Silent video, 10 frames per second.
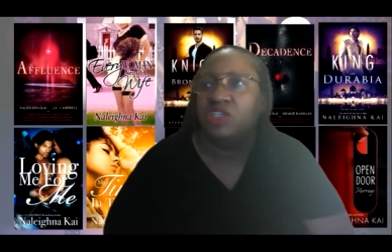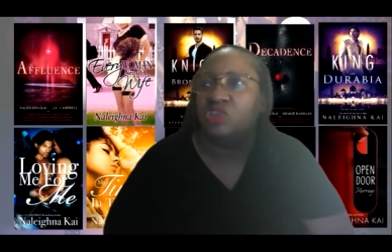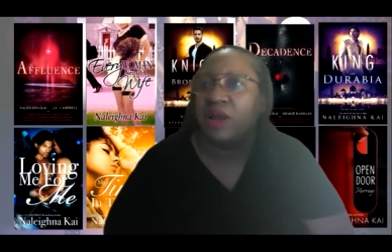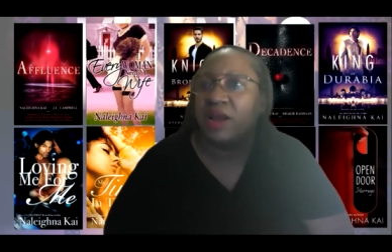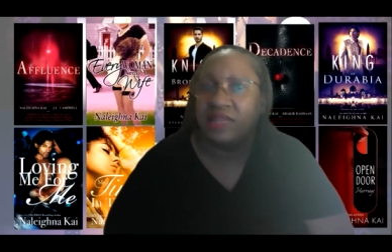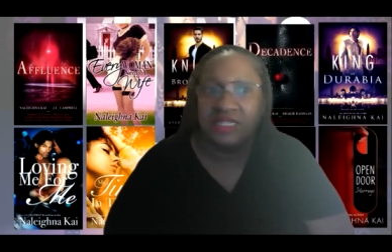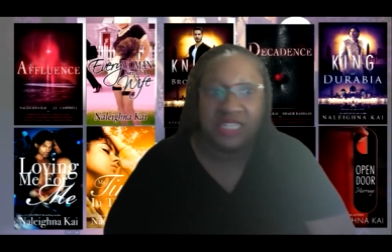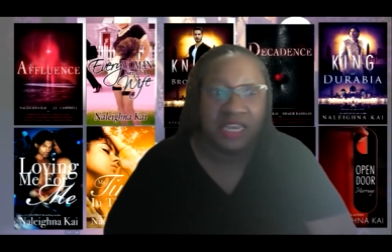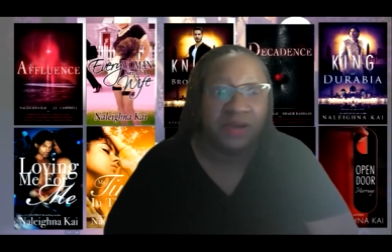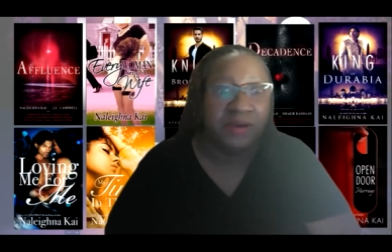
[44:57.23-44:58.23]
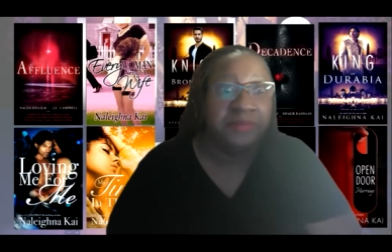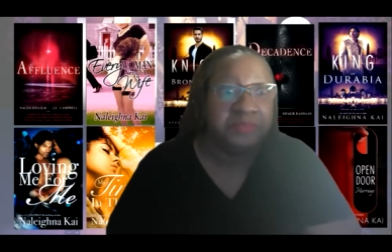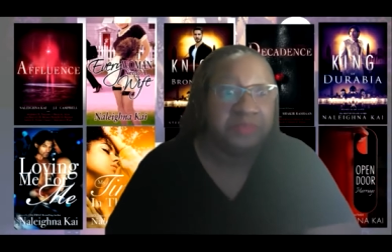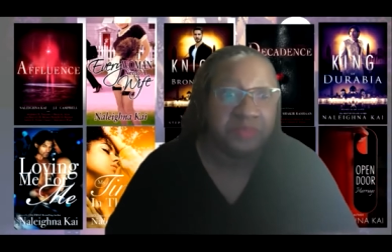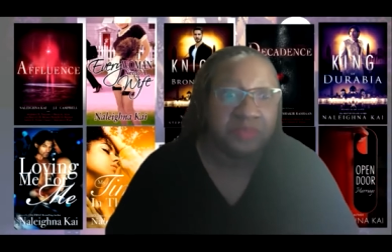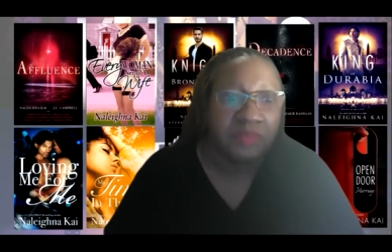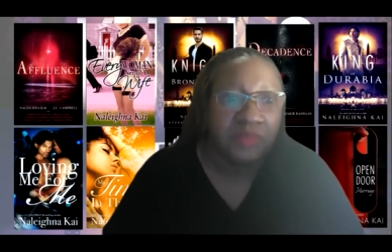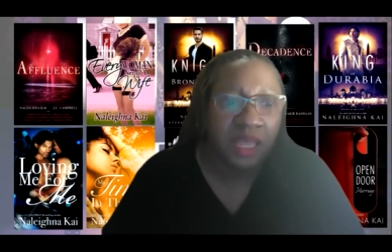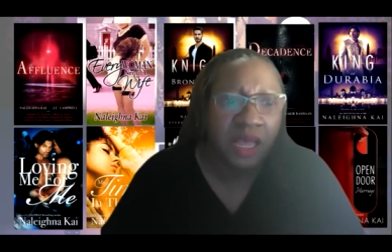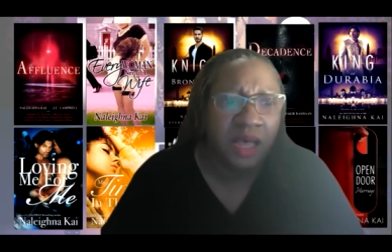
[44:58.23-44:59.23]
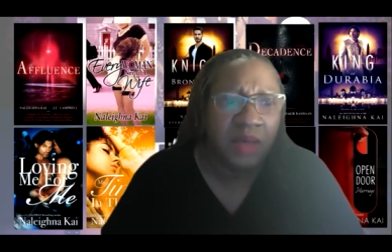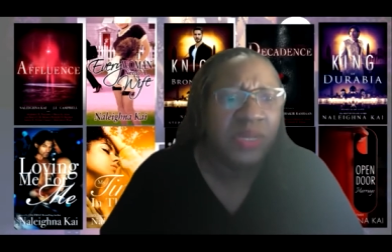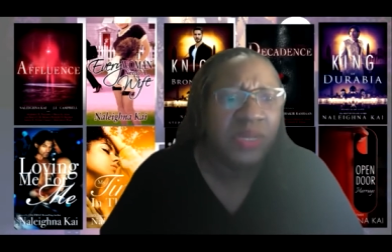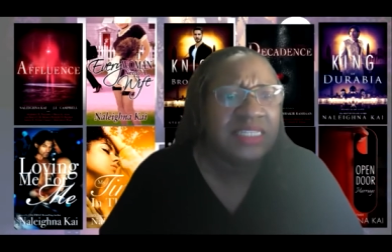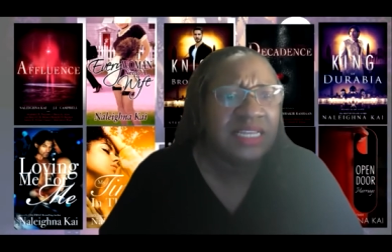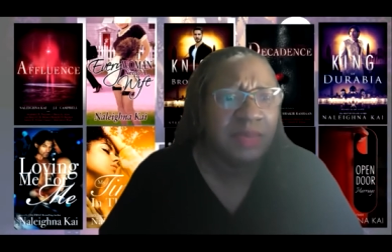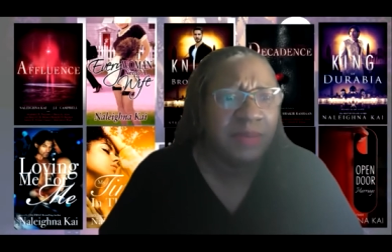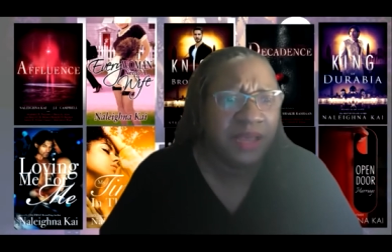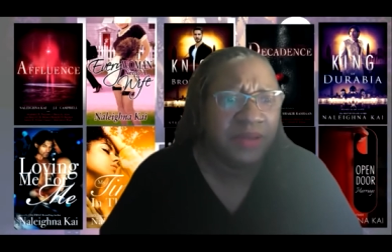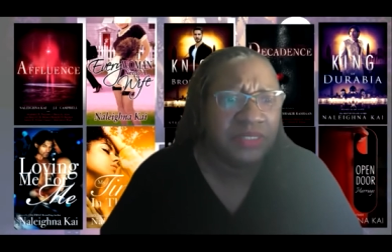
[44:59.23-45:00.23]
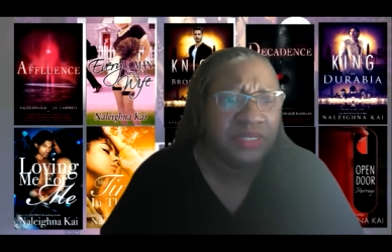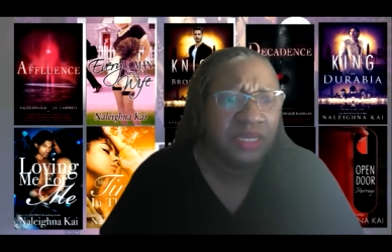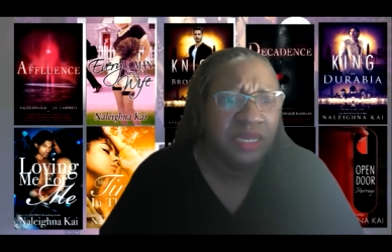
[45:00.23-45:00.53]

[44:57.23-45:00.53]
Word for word: trial and terror. Uh, what is Clubhouse?